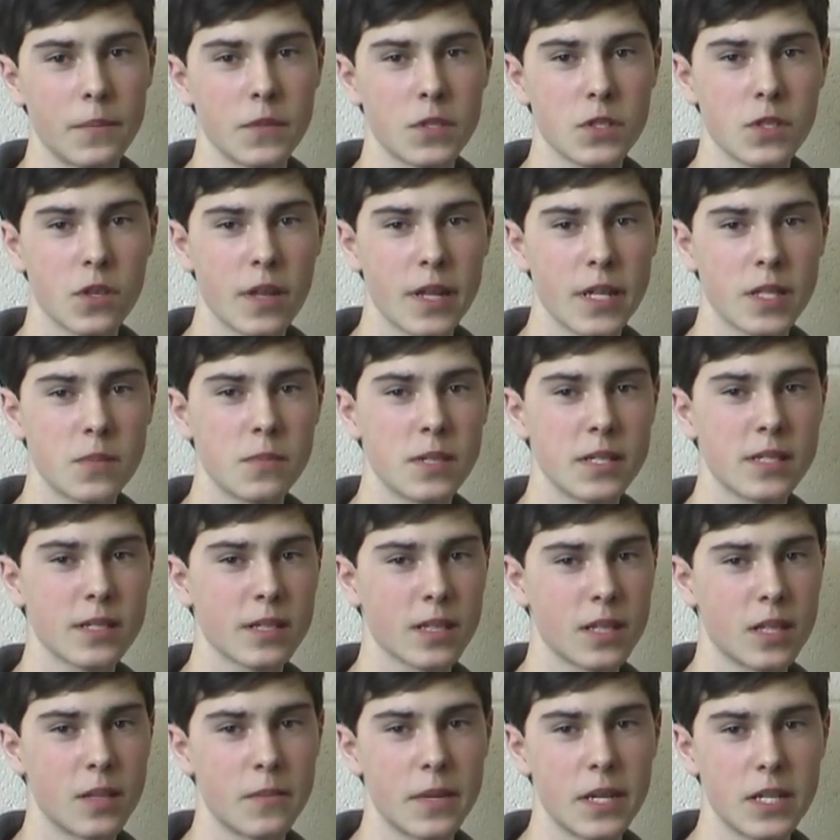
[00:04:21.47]
So that's
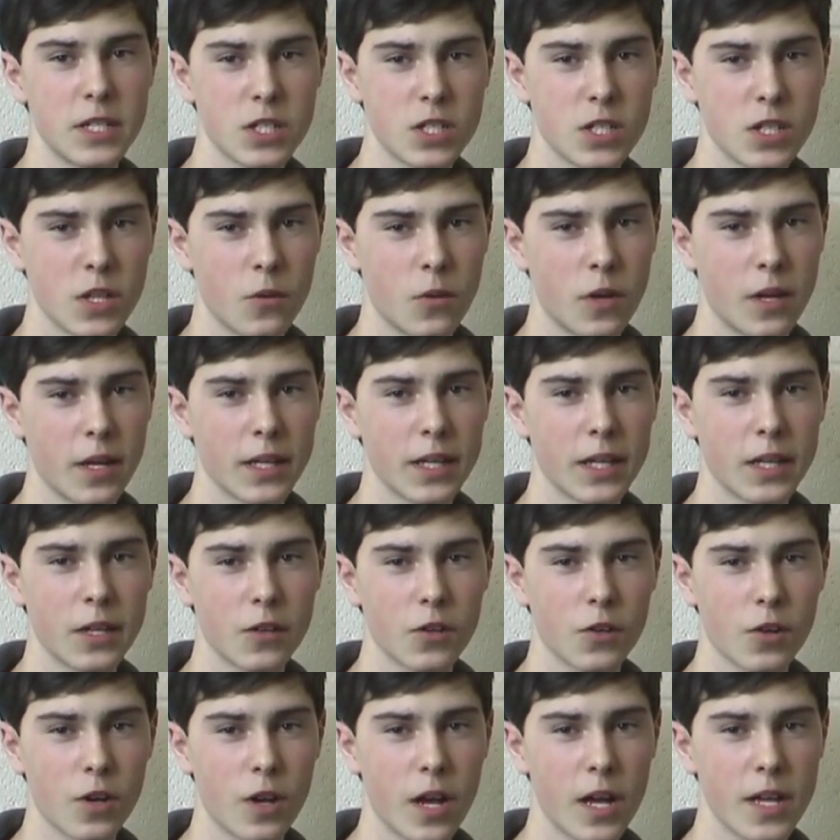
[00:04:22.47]
basically the message I want to get
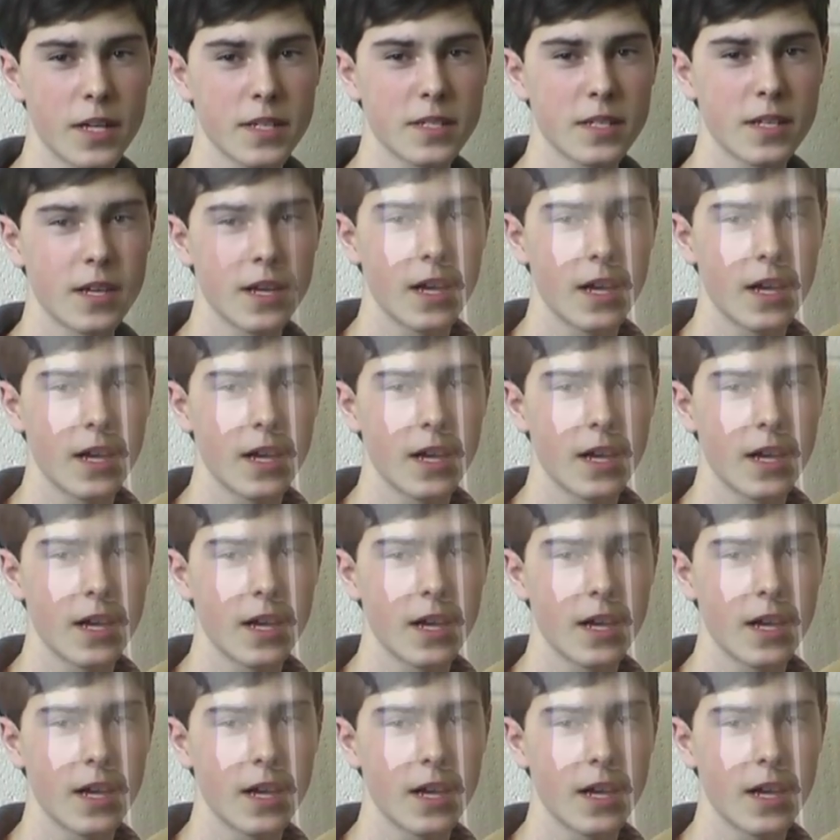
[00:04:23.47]
across. We